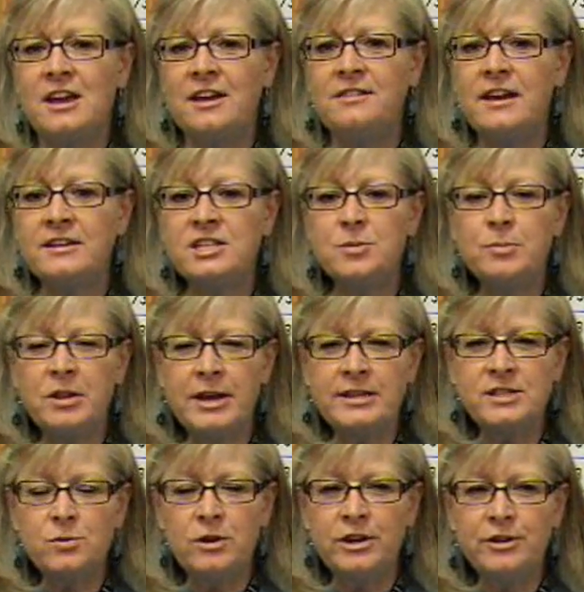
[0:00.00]
And that's a
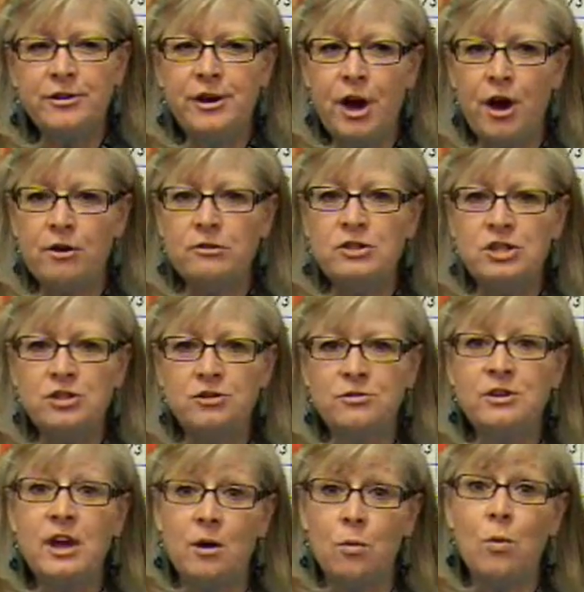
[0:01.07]
place where you go
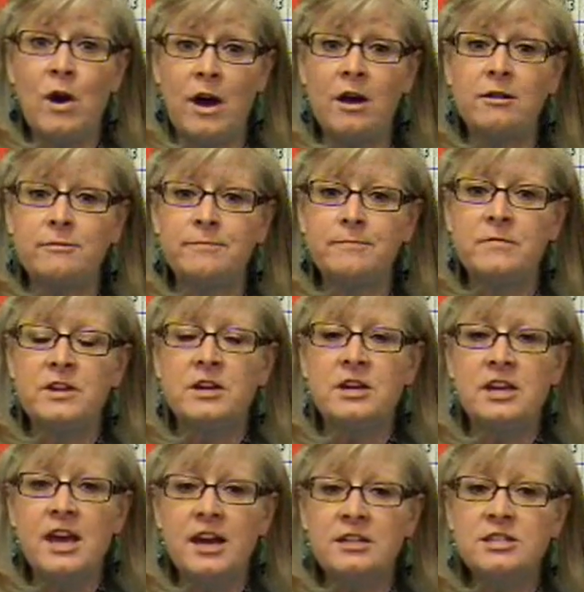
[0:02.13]
to get well.
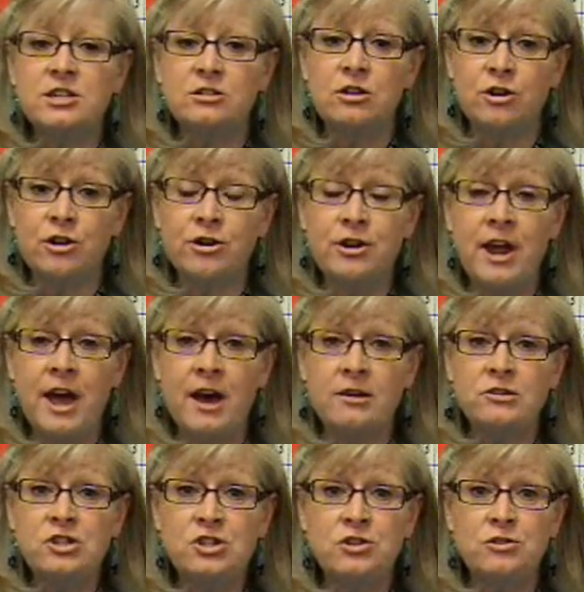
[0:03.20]
He had to learn
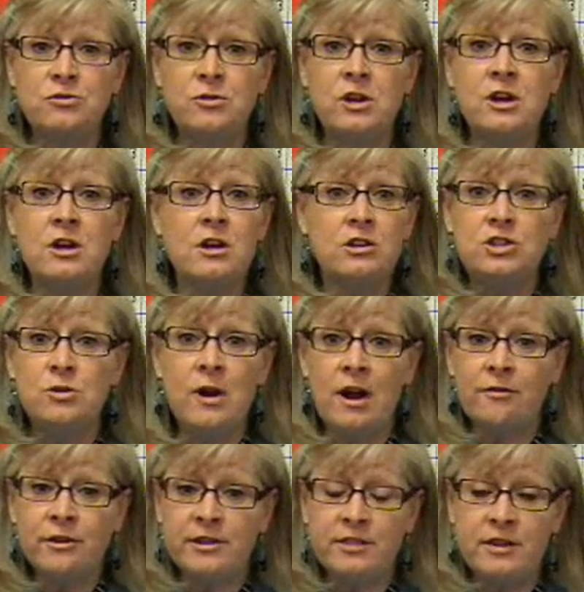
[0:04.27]
how to do
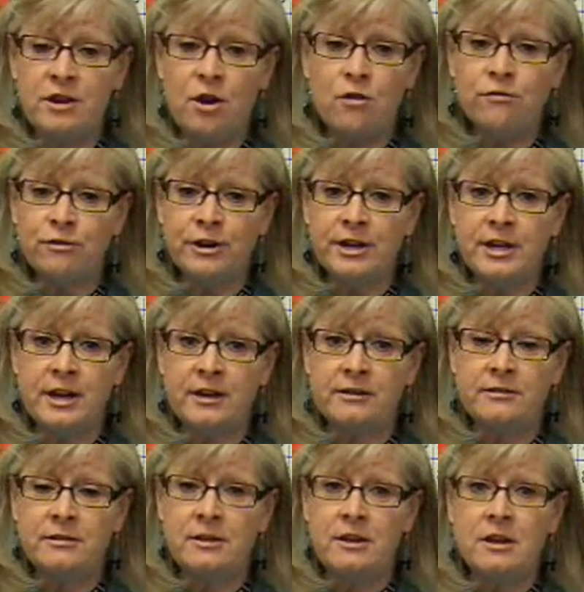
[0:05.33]
everything over
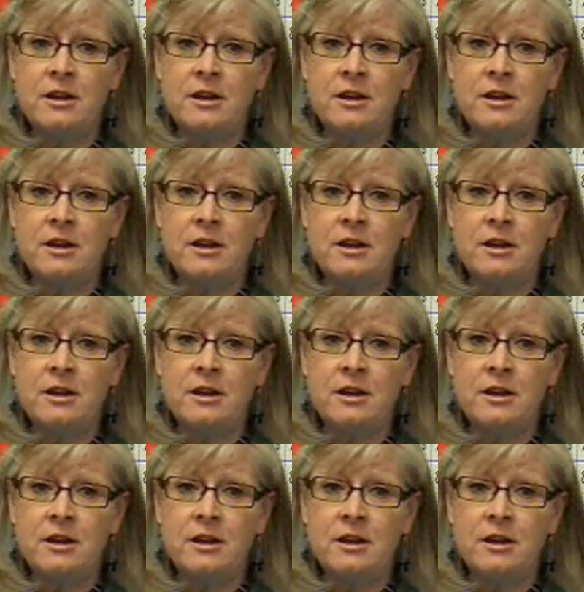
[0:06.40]
again